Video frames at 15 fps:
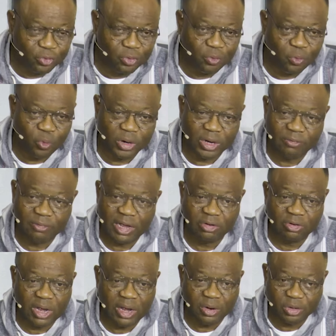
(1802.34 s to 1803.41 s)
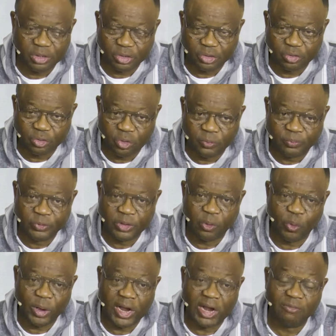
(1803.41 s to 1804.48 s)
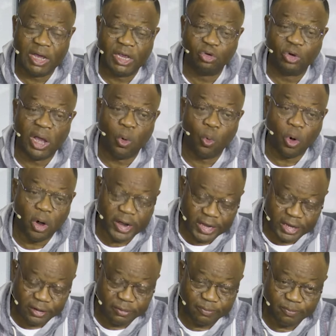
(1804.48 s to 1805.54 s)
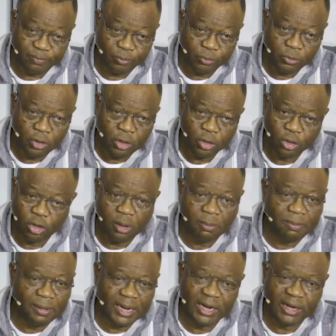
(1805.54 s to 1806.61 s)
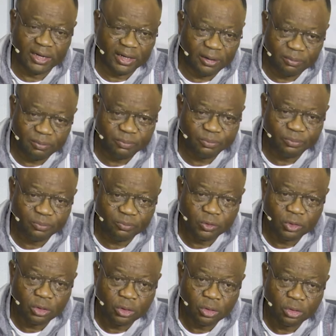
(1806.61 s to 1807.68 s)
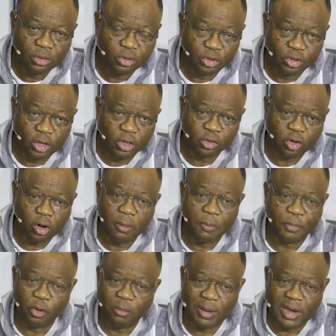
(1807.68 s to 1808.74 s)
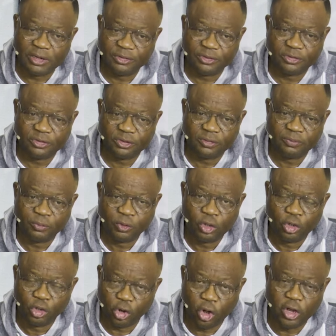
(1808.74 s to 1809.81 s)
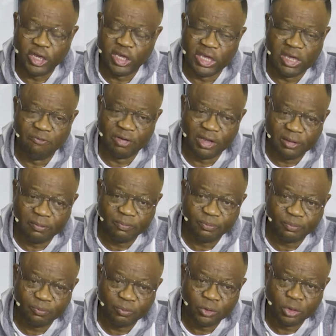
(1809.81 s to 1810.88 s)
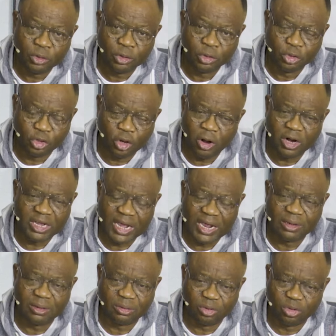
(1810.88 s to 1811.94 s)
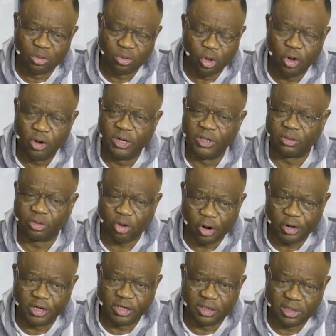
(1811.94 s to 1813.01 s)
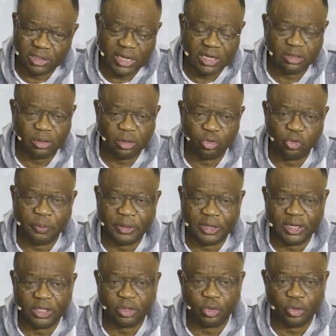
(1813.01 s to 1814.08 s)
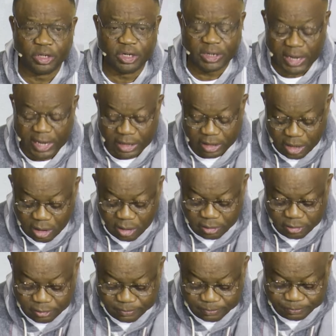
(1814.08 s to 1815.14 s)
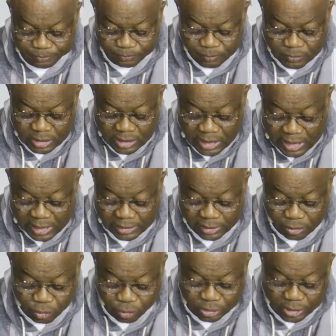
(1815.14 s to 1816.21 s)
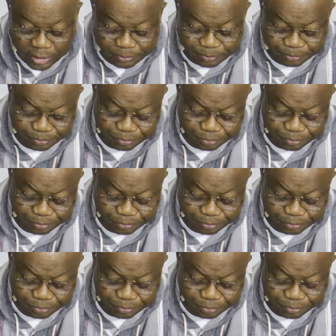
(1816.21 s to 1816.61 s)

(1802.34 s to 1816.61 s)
you, whatever you are going through, wherever you are walking, don't blend in, don't compromise, don't give in, don't get so discouraged that you begin to deny God. Hallelujah.